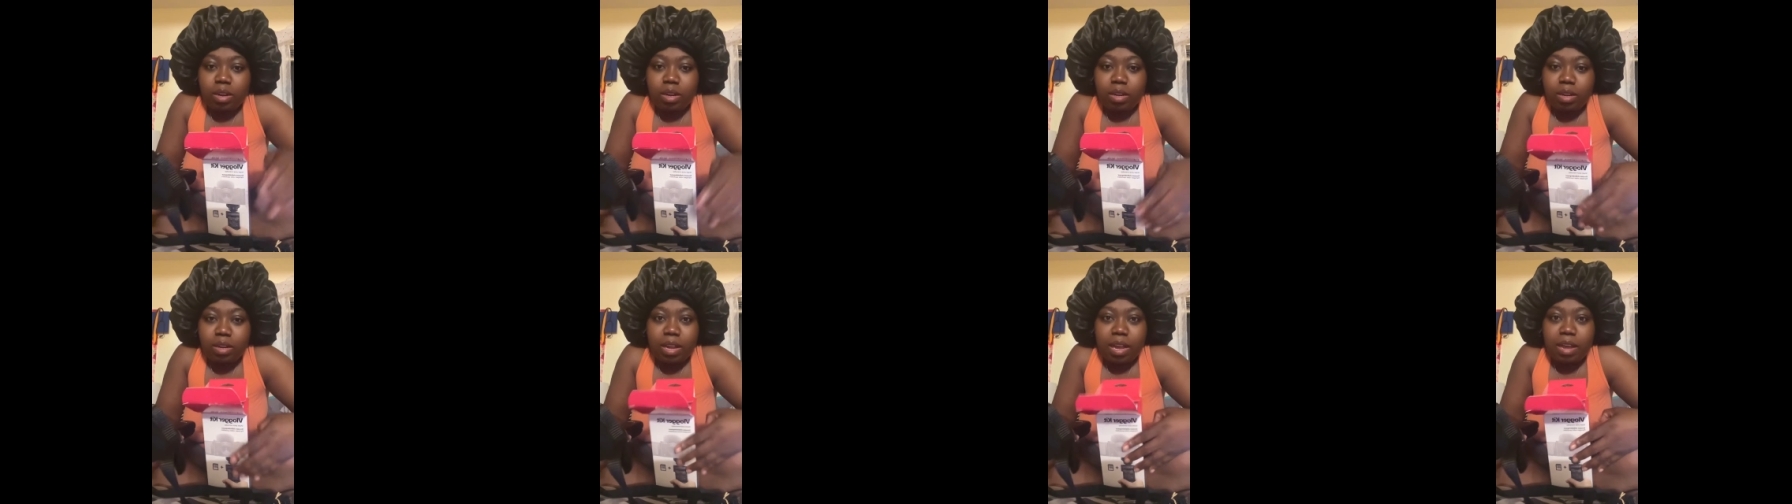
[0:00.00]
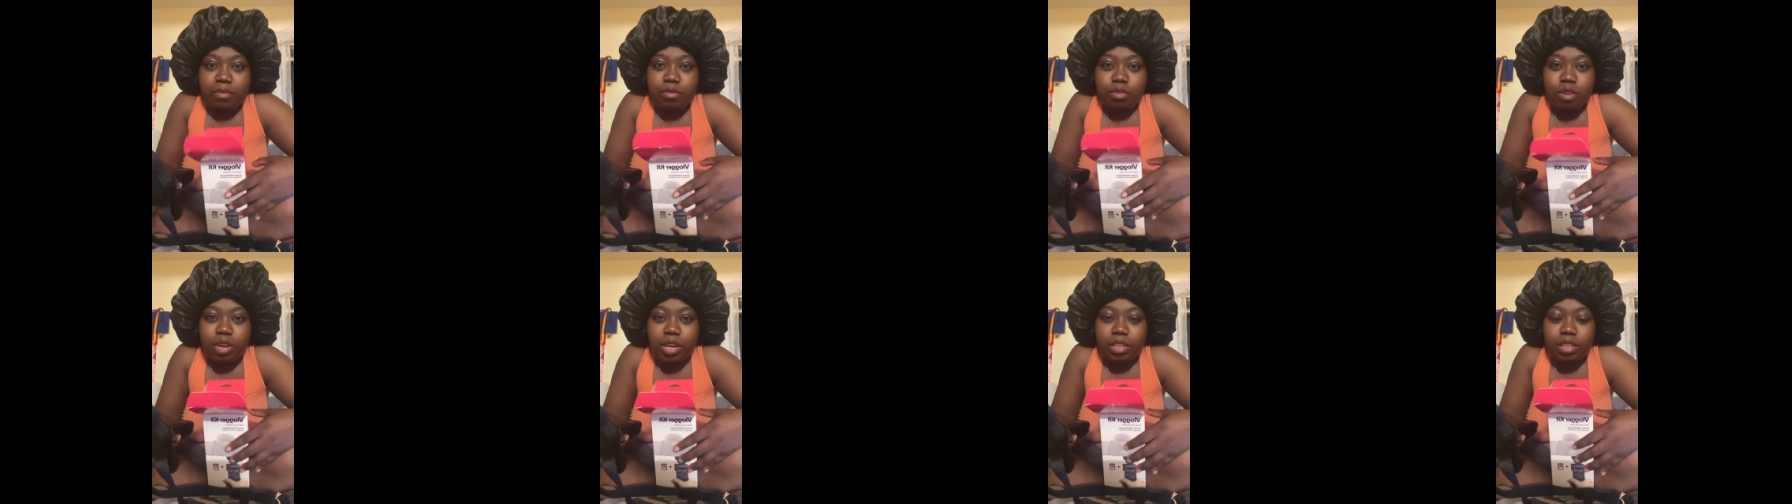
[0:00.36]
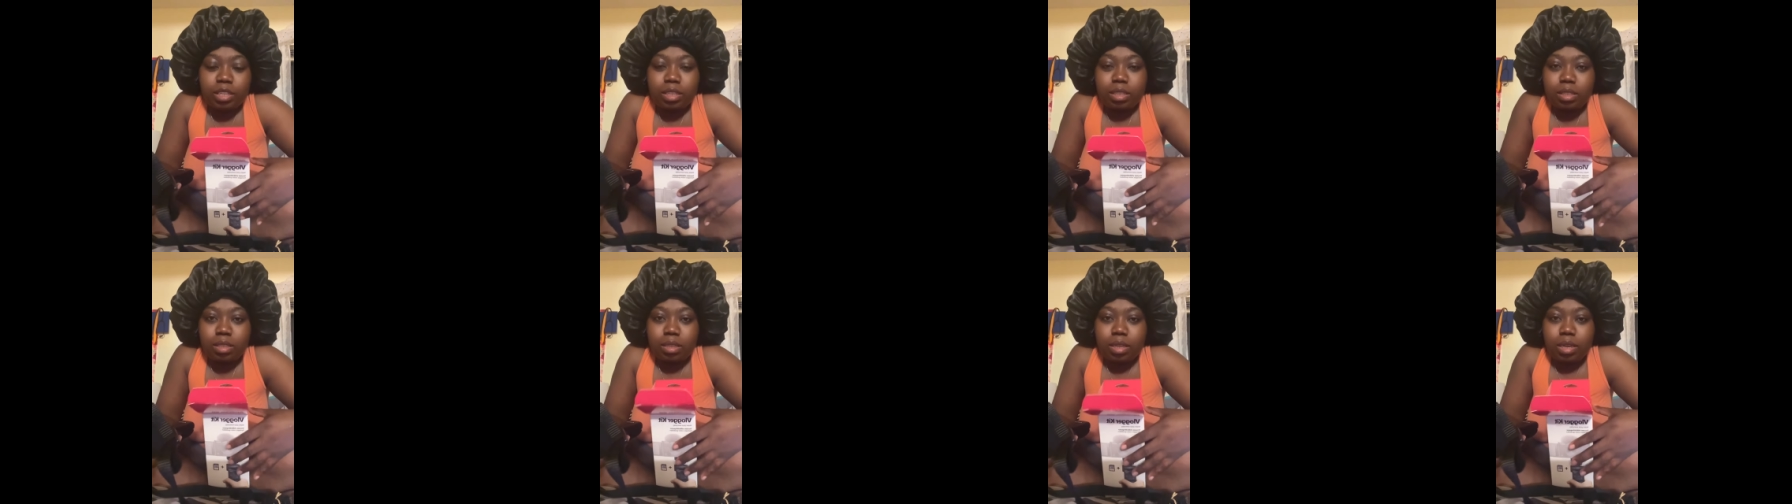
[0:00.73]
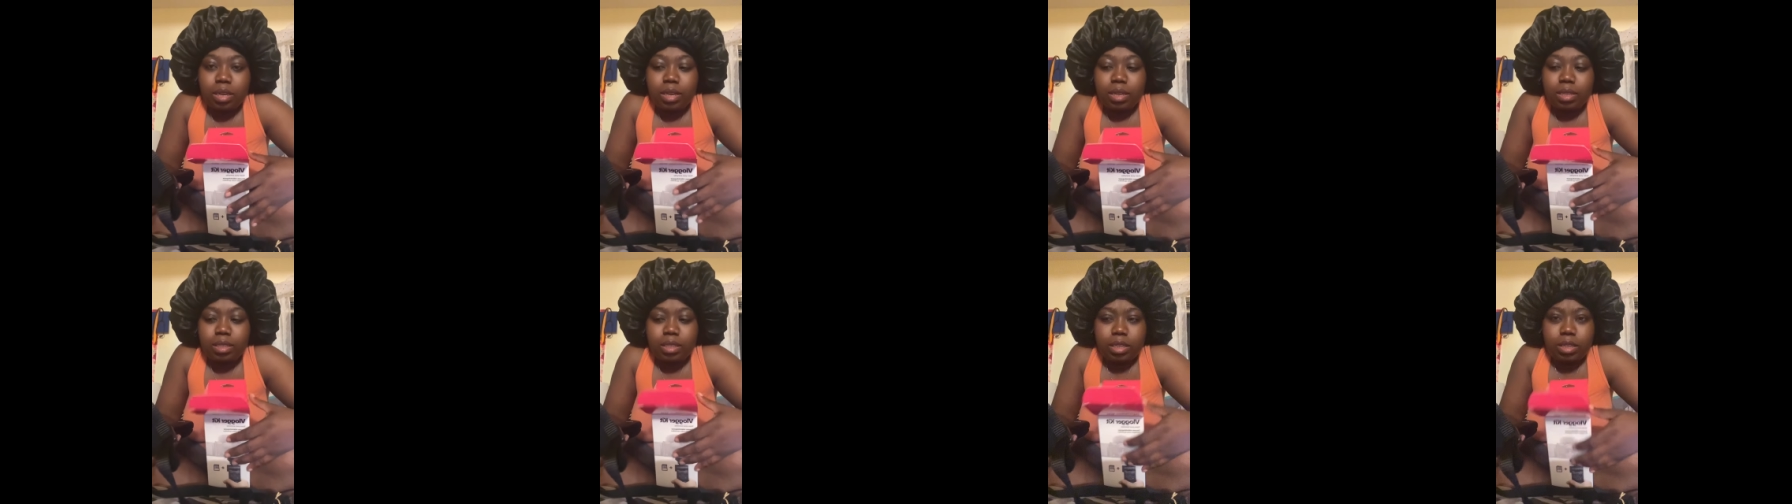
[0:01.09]
So let me set it up and I'll
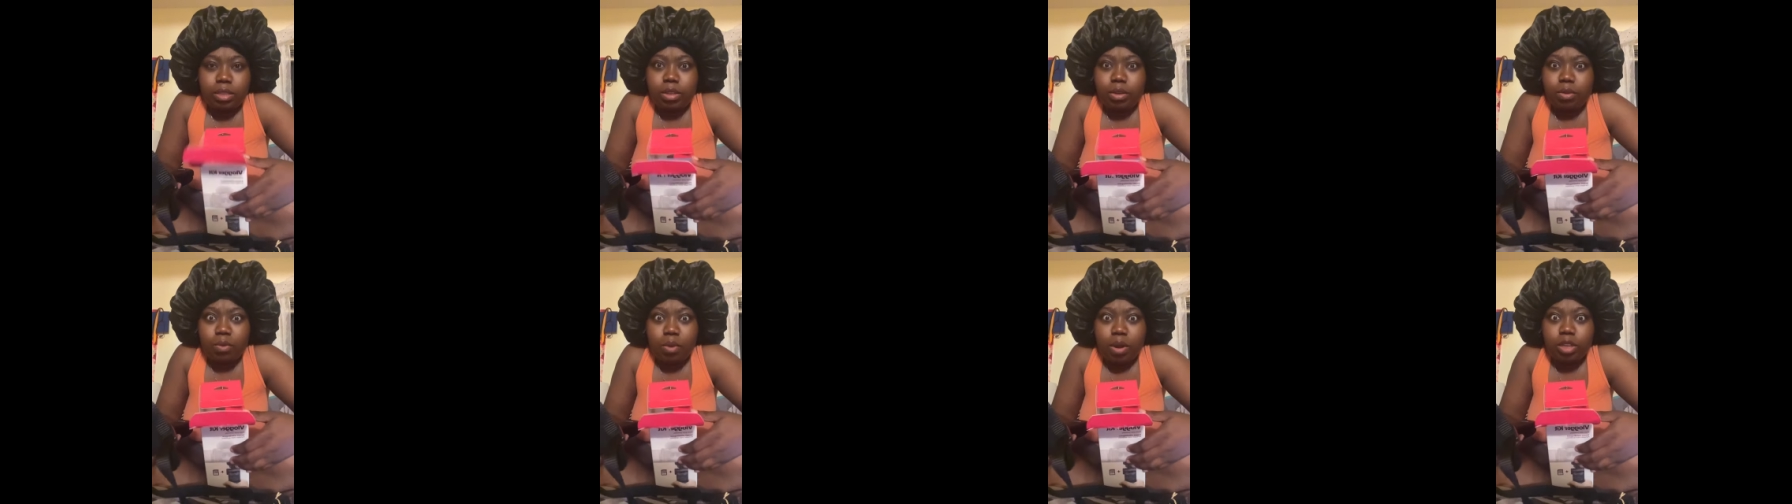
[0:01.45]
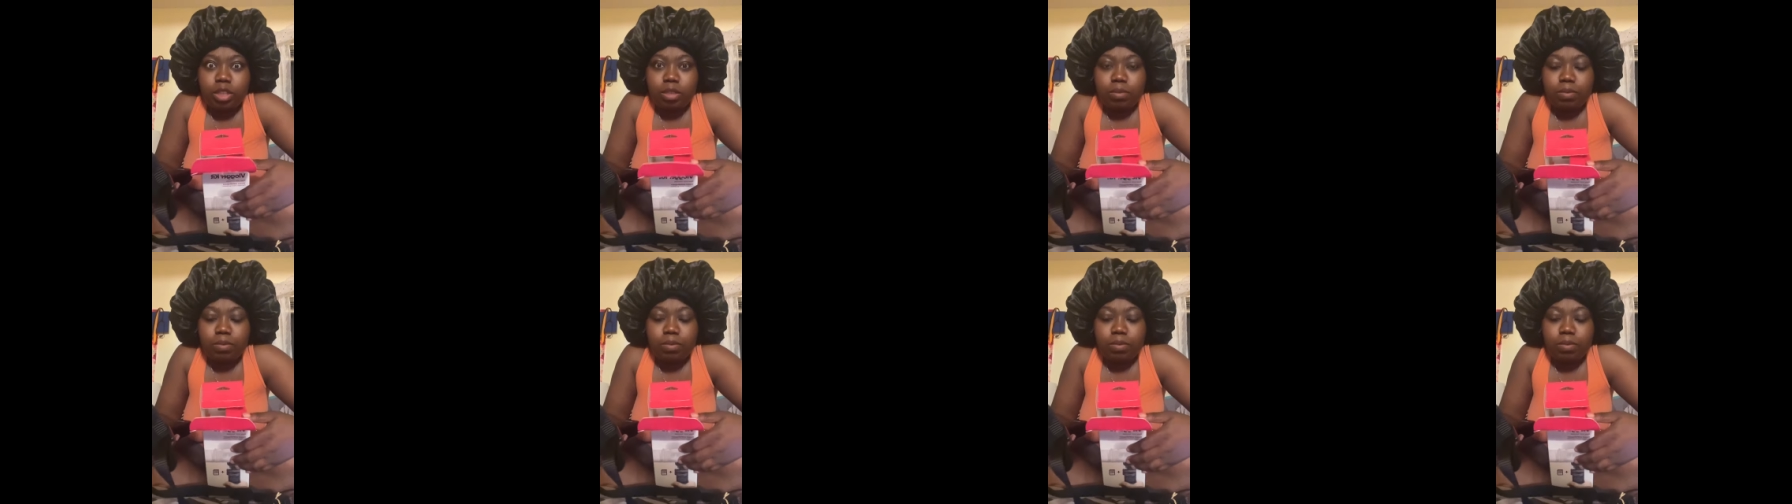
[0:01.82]
be right back.